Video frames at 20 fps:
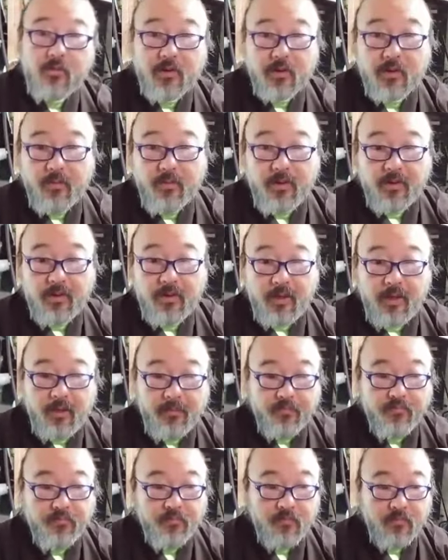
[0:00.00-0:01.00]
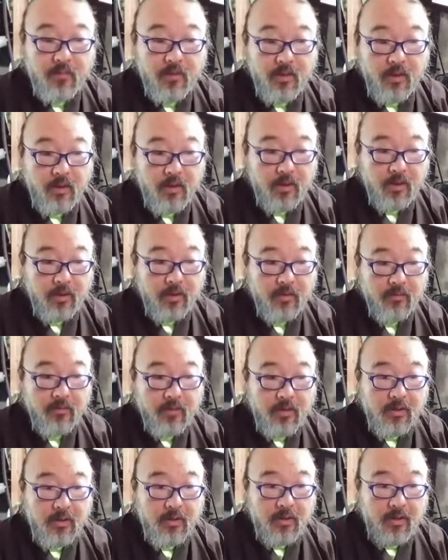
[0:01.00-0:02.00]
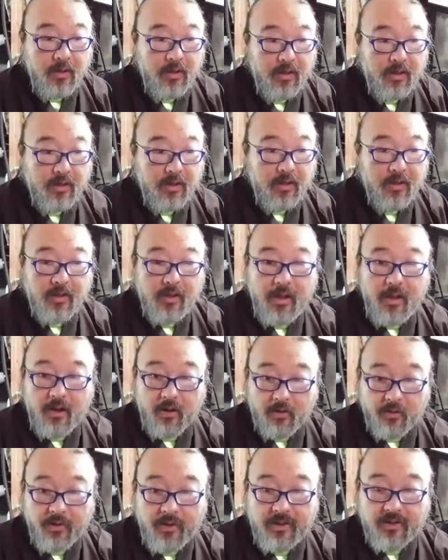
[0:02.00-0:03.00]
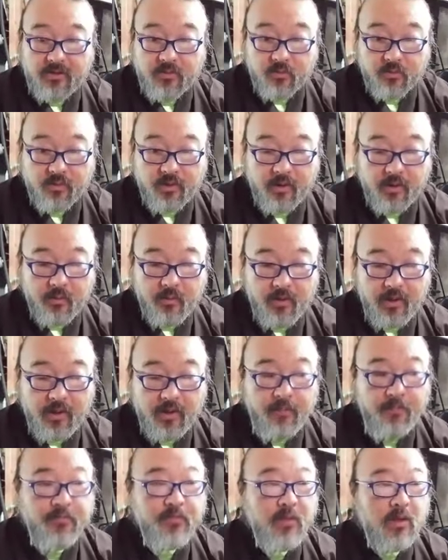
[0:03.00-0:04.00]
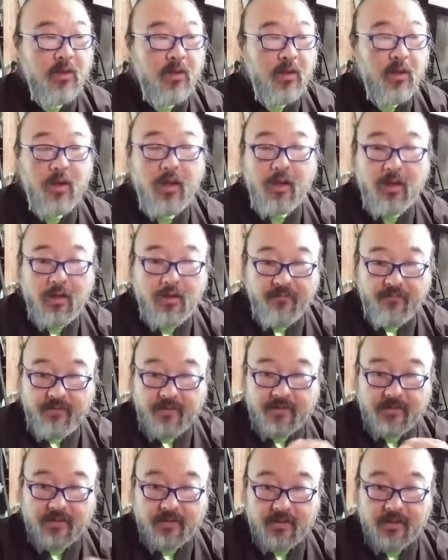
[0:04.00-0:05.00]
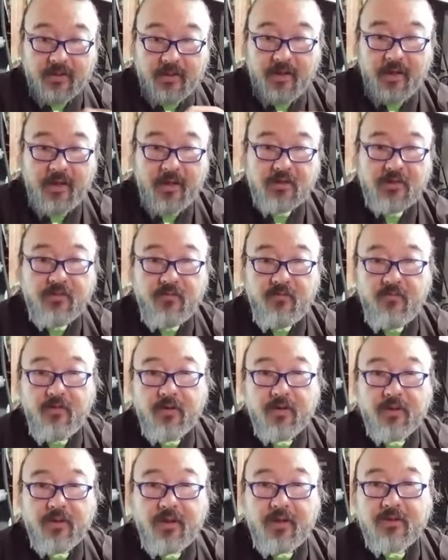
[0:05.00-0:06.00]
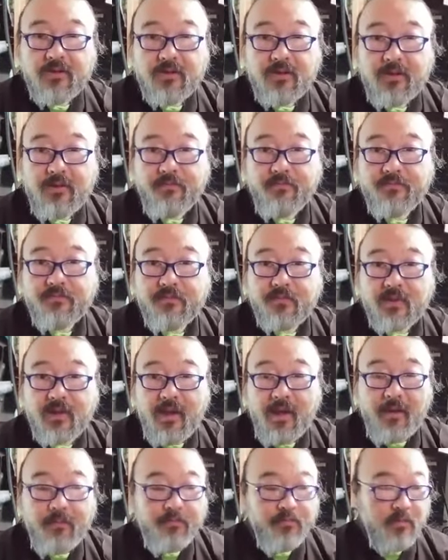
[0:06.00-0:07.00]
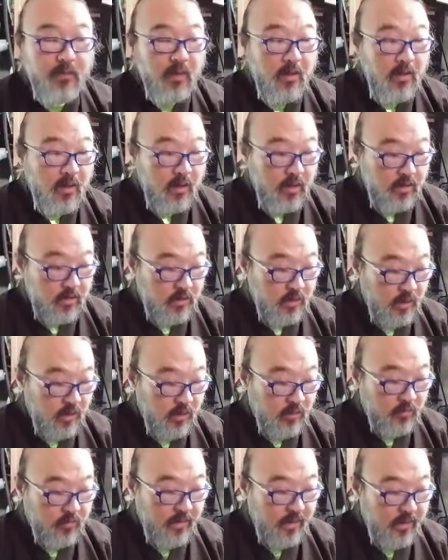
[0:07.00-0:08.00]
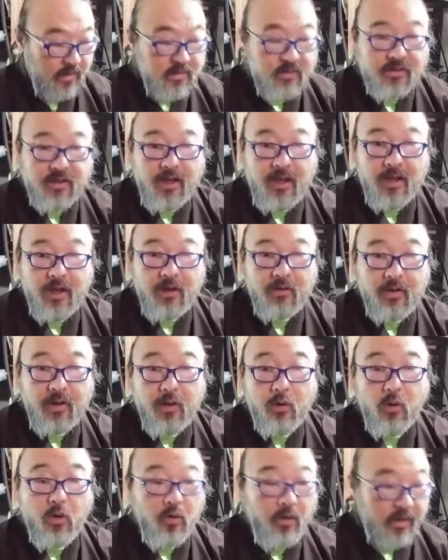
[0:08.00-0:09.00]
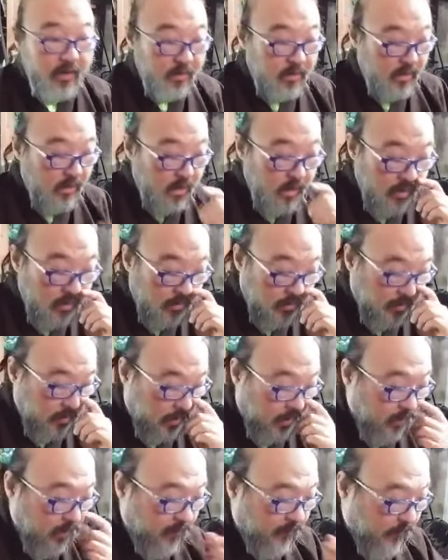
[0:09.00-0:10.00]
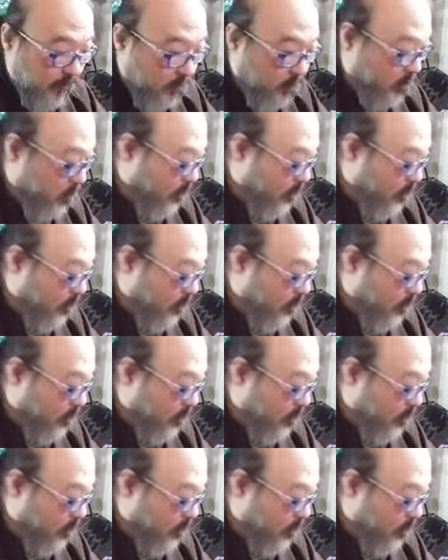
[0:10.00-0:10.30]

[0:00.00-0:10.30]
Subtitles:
recommend it. It aerates really well. Fits in the case very nicely. Okay. So that's how. Oh, and here a few